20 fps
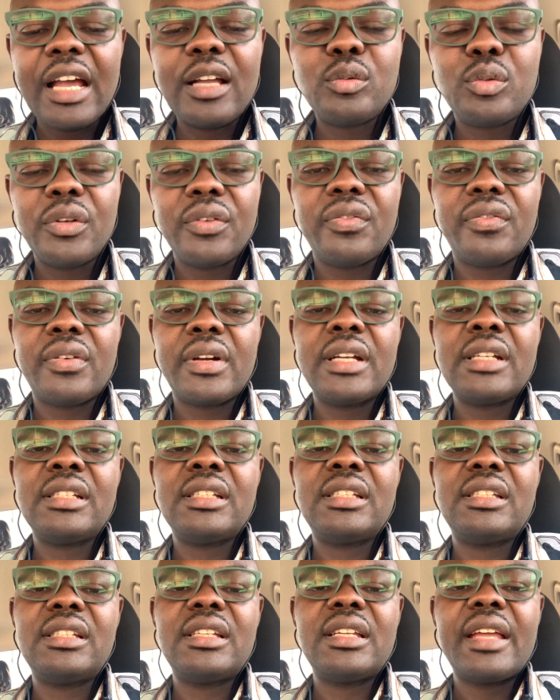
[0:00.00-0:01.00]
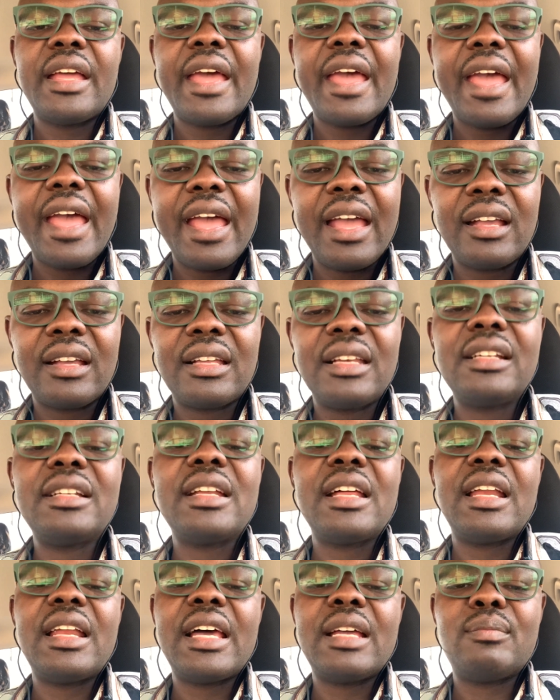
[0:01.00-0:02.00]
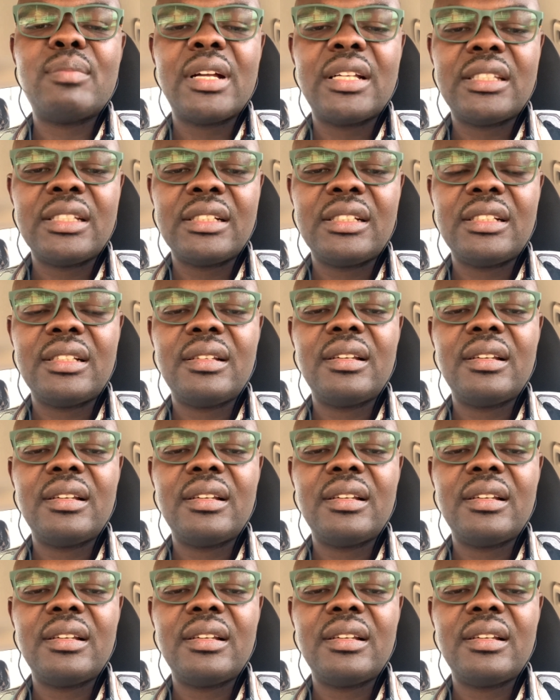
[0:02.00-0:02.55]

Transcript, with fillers: it with friends and click the like button.